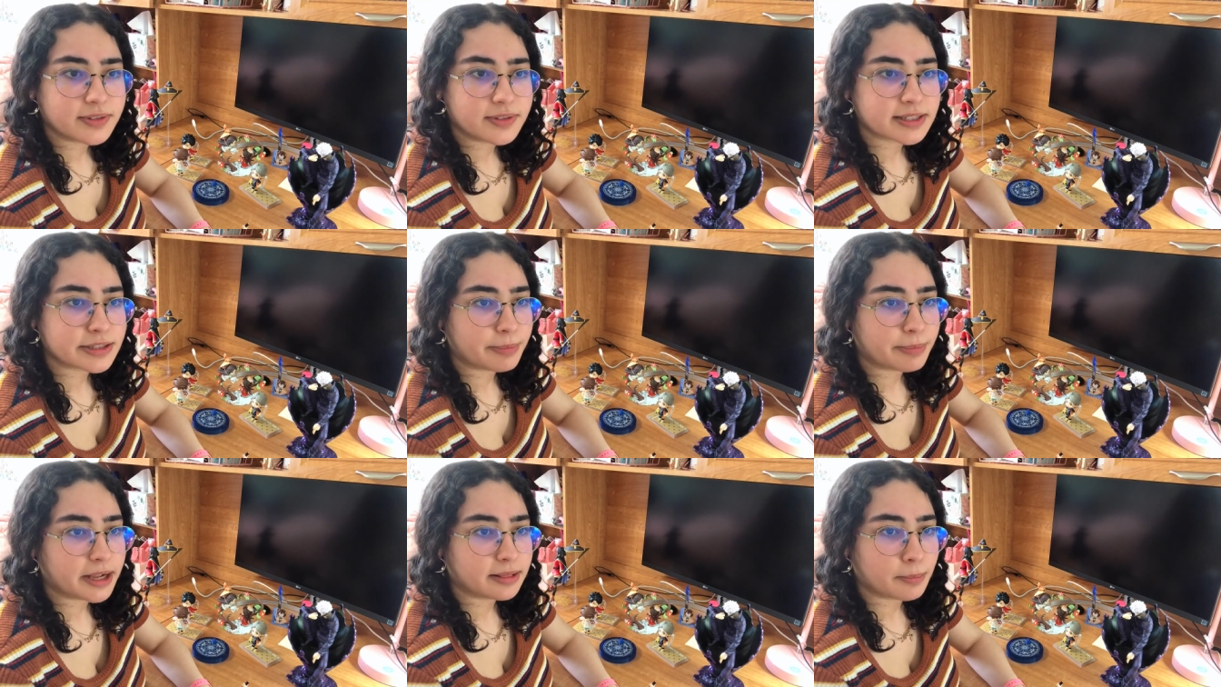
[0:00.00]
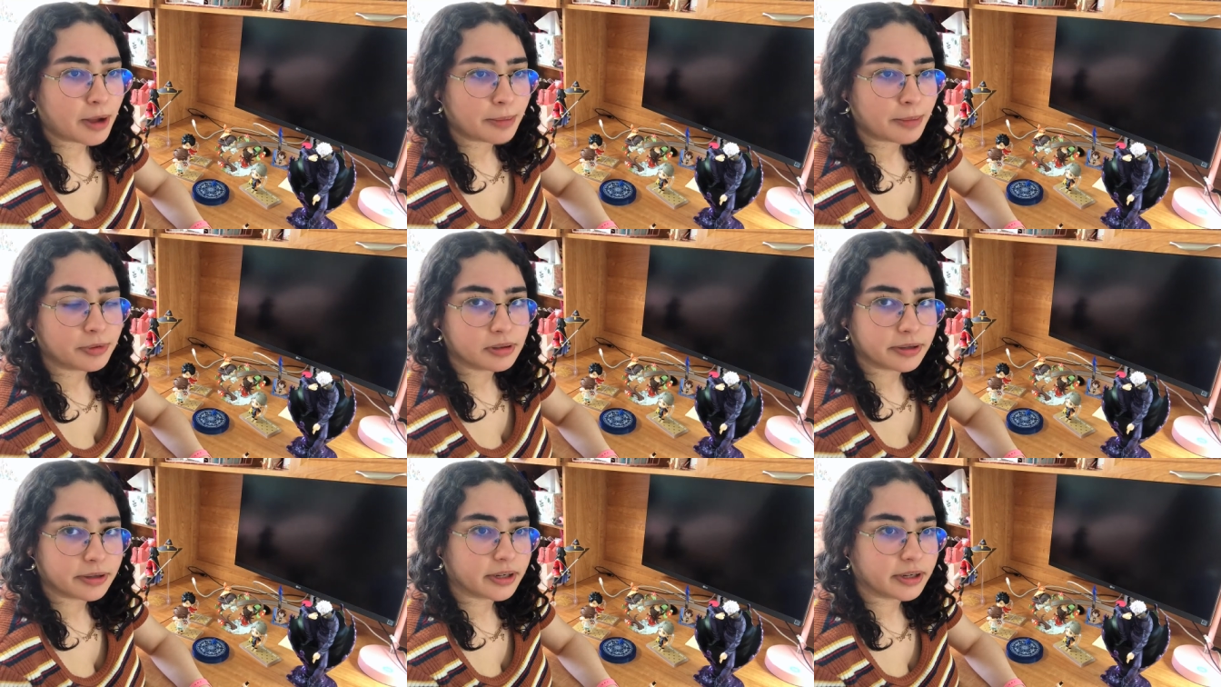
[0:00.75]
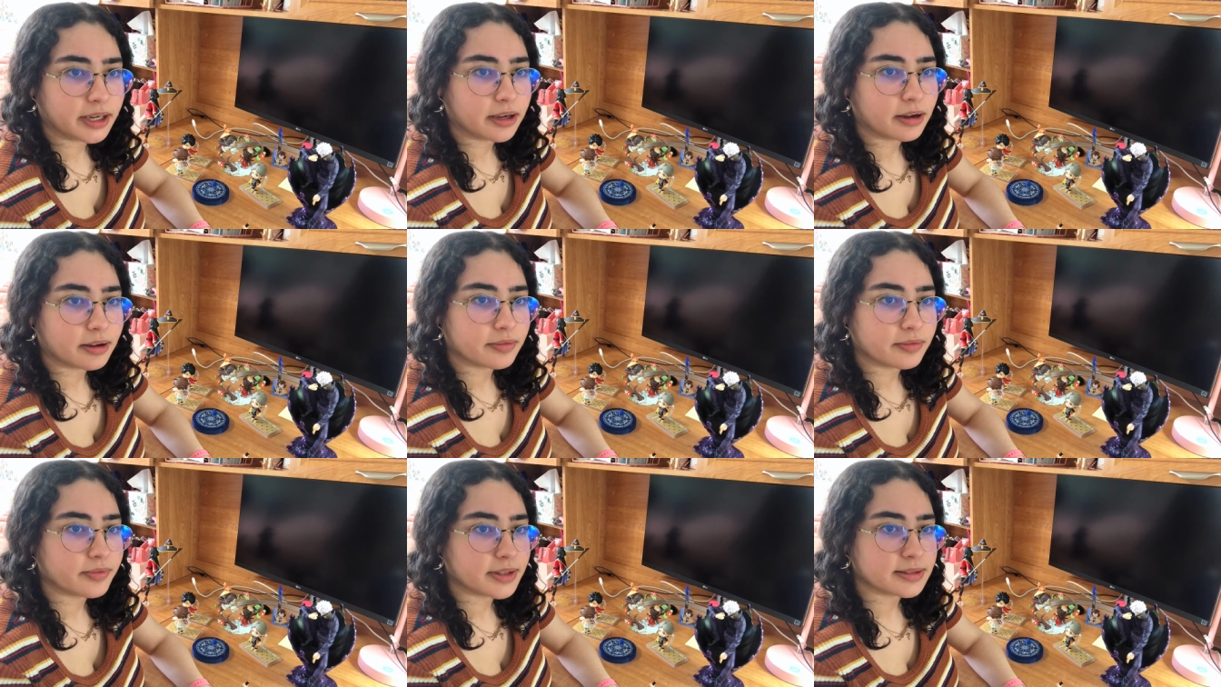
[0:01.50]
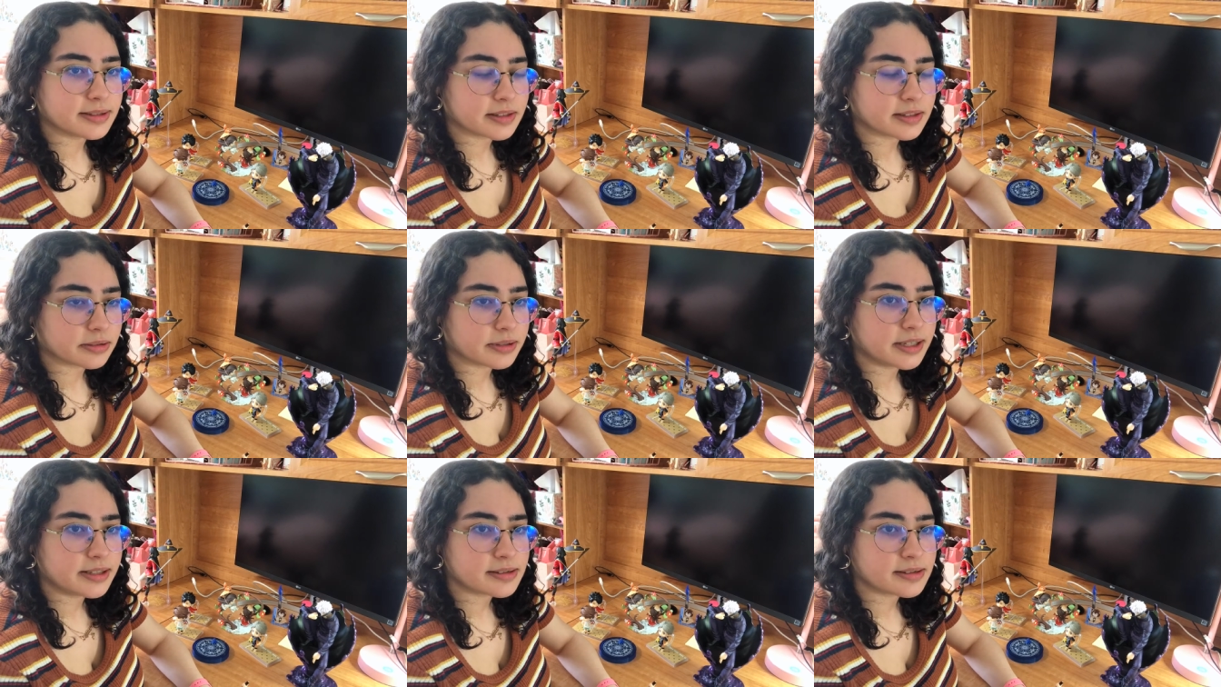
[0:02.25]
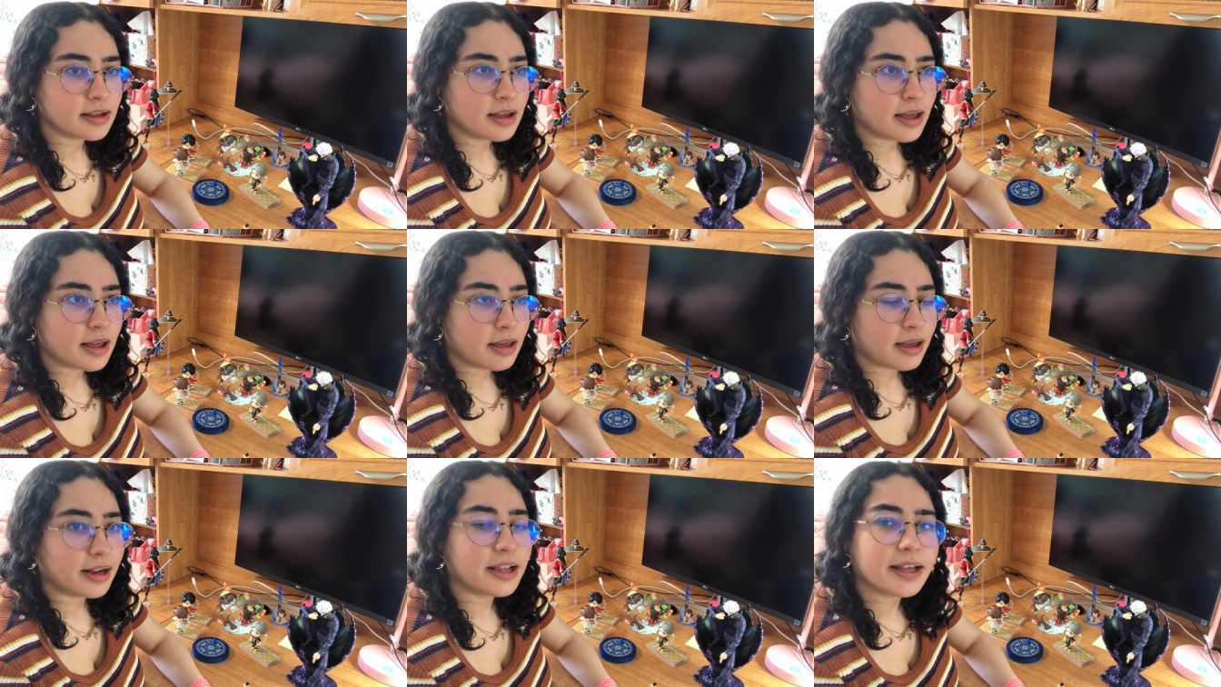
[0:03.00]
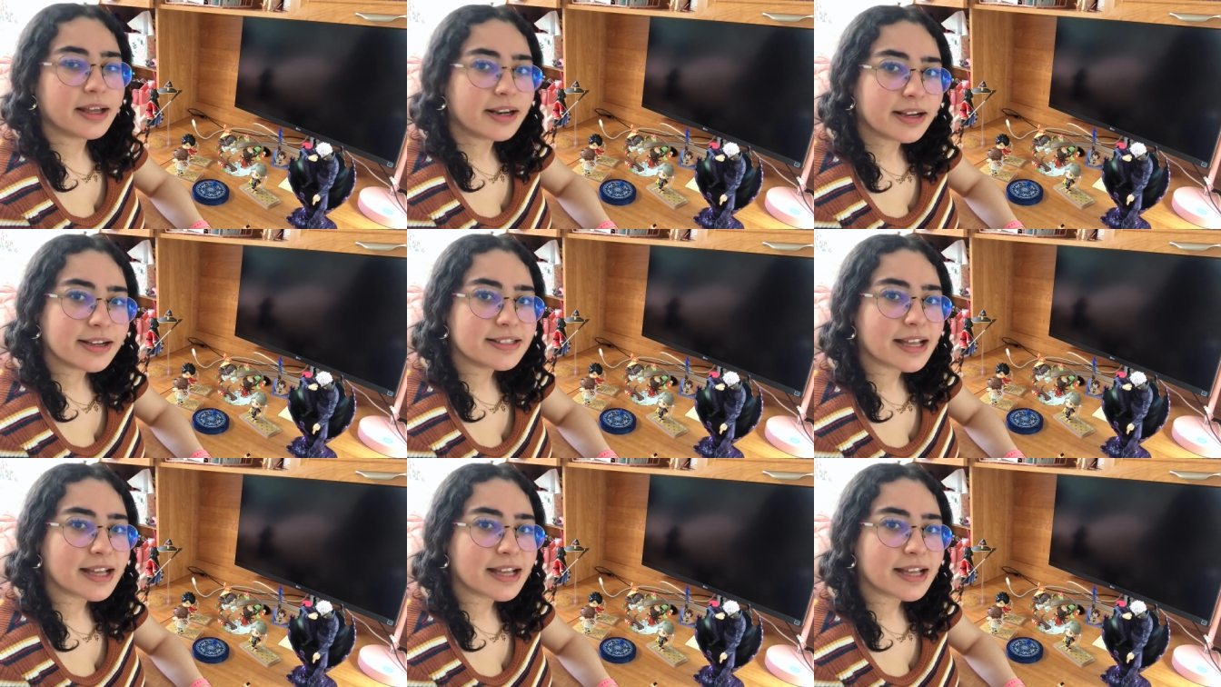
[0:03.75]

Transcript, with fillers: despite the popularity of the series, and it is